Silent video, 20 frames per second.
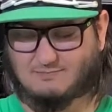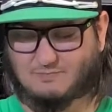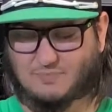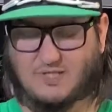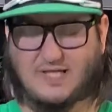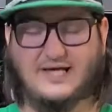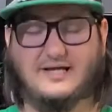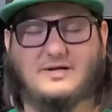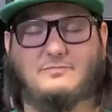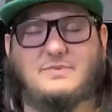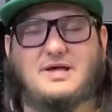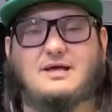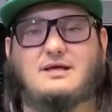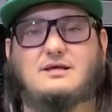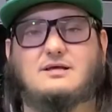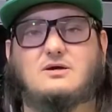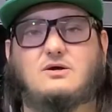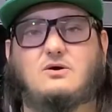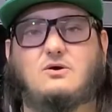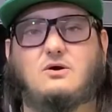plan on making
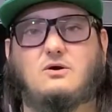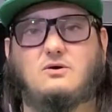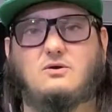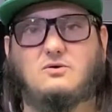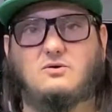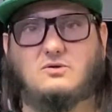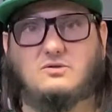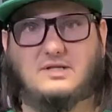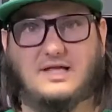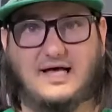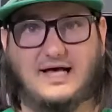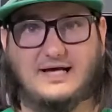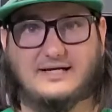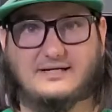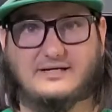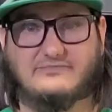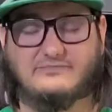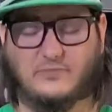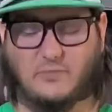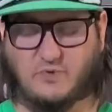a whole lot
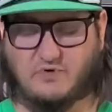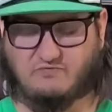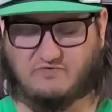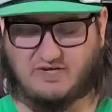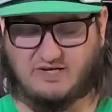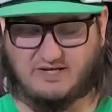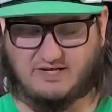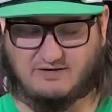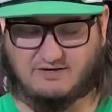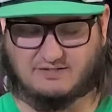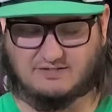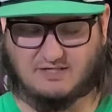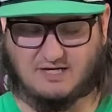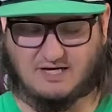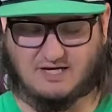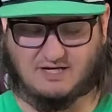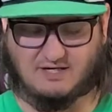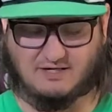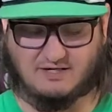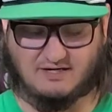of more videos
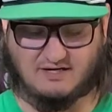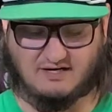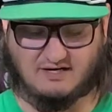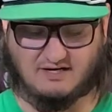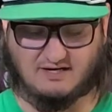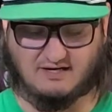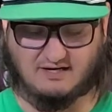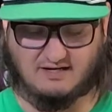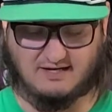on here